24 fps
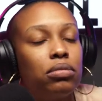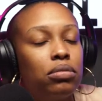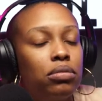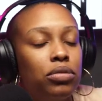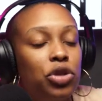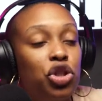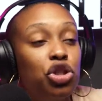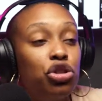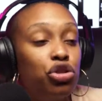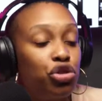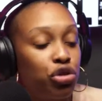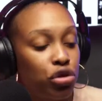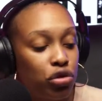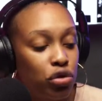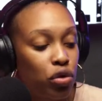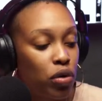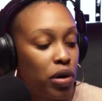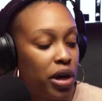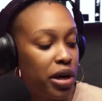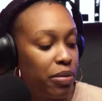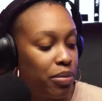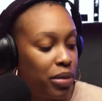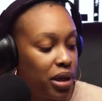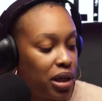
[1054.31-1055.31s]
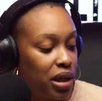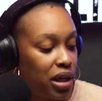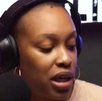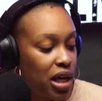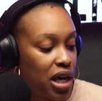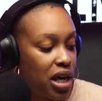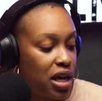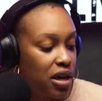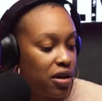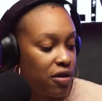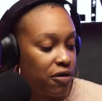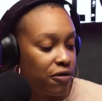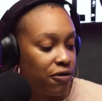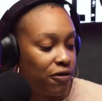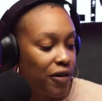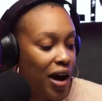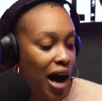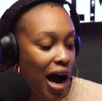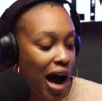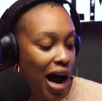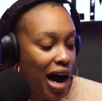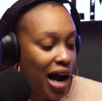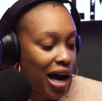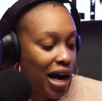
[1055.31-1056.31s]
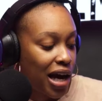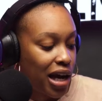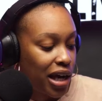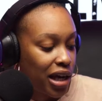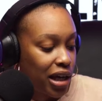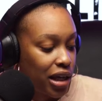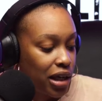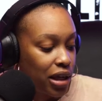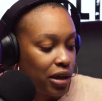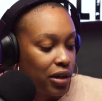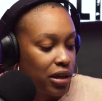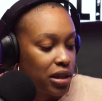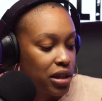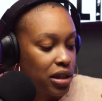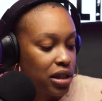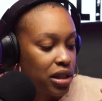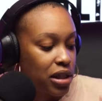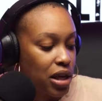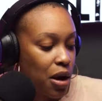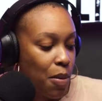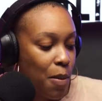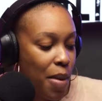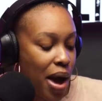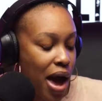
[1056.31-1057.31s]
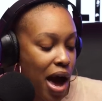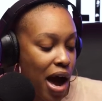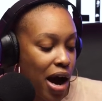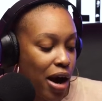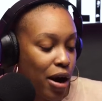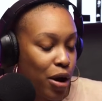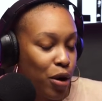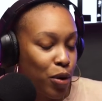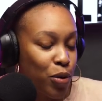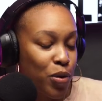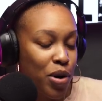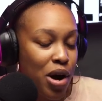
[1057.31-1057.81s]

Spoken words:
destroy me if I somehow